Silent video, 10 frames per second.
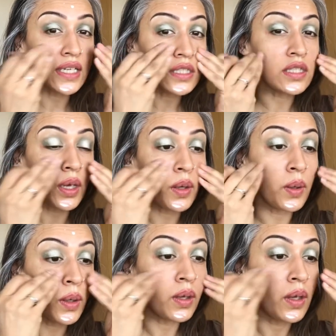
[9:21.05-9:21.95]

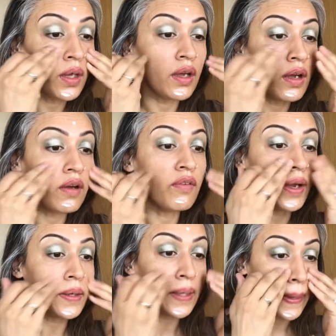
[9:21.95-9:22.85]
So
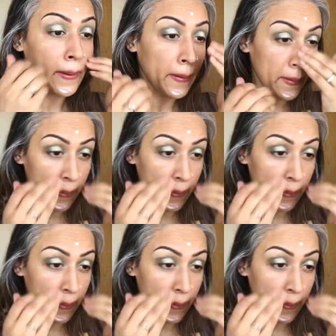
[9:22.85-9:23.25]
around here,